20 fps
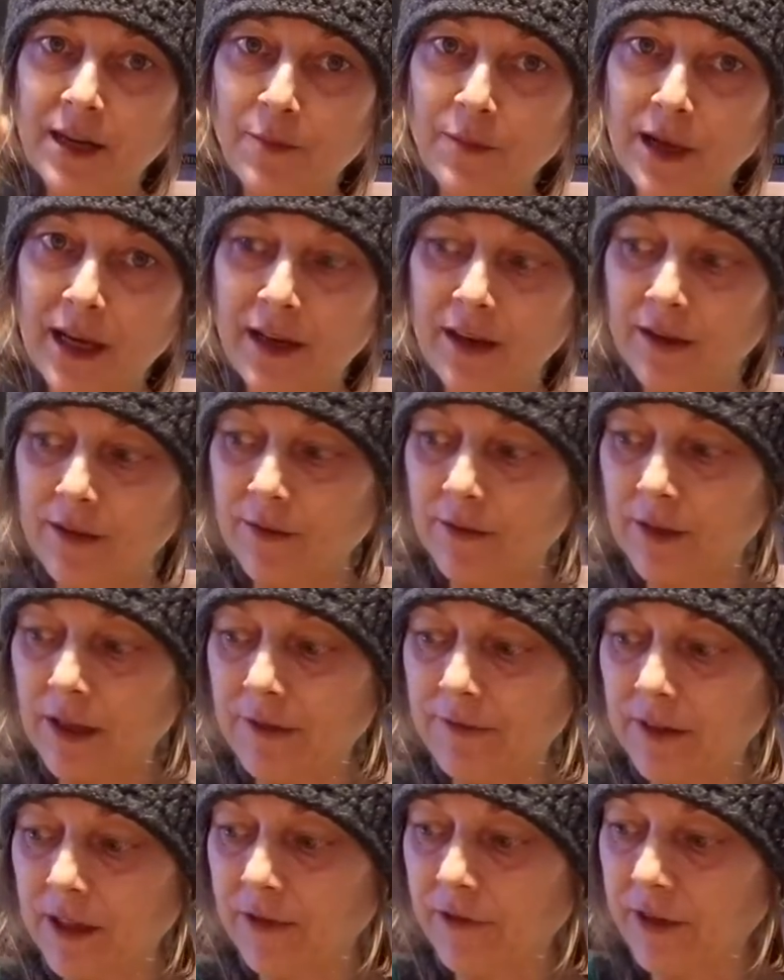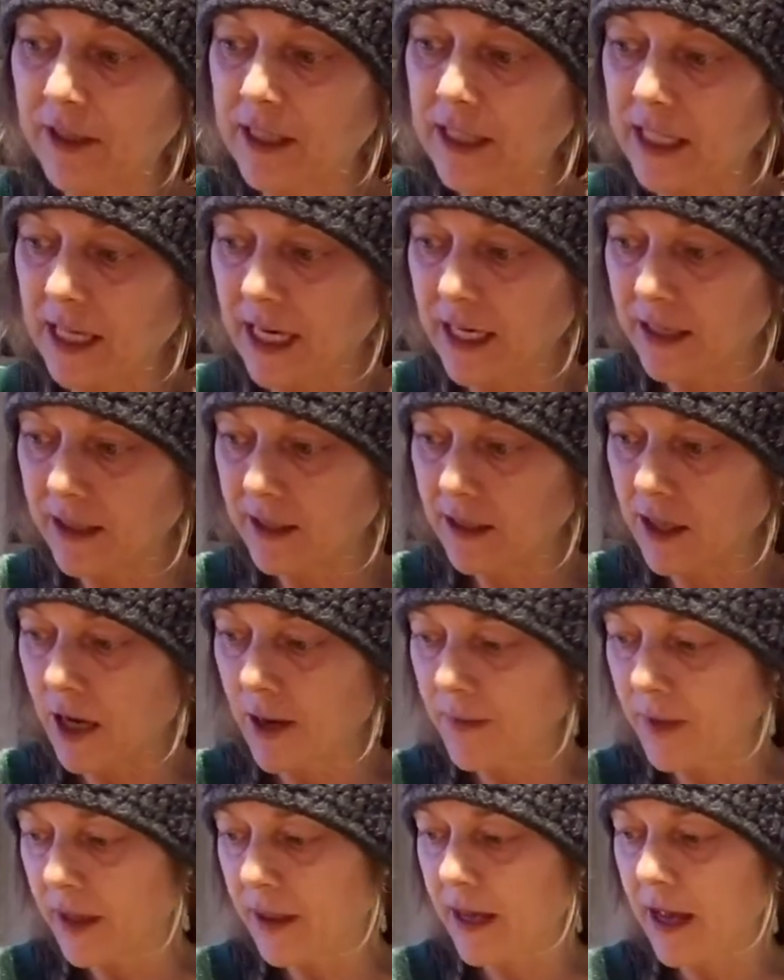and my lovely friend Deanna
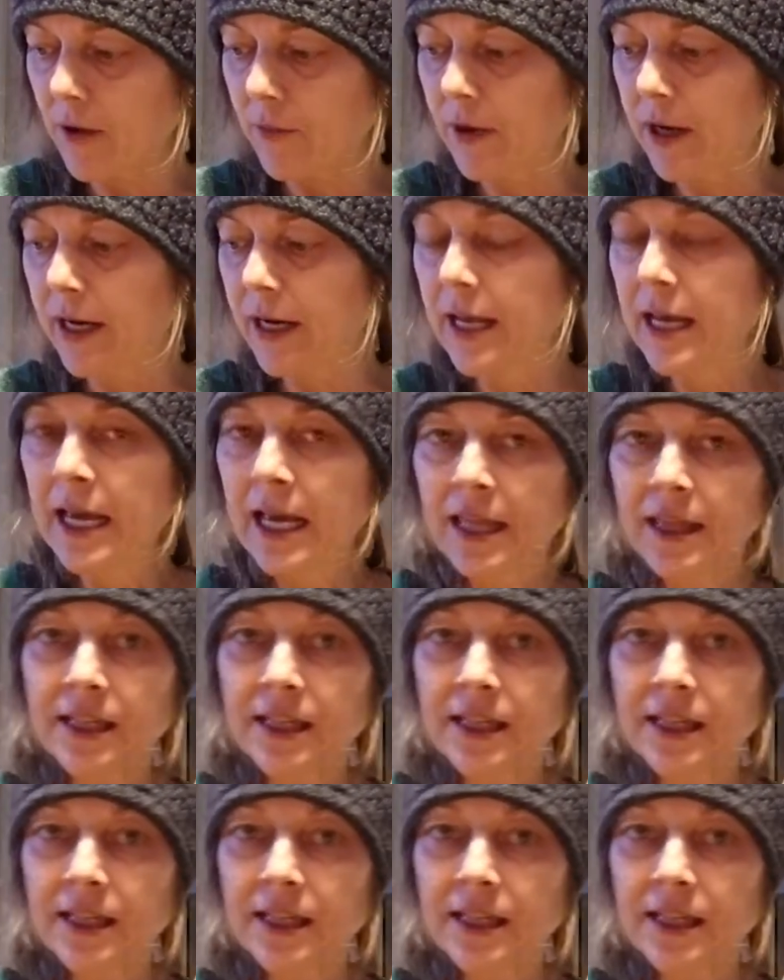taught me that one.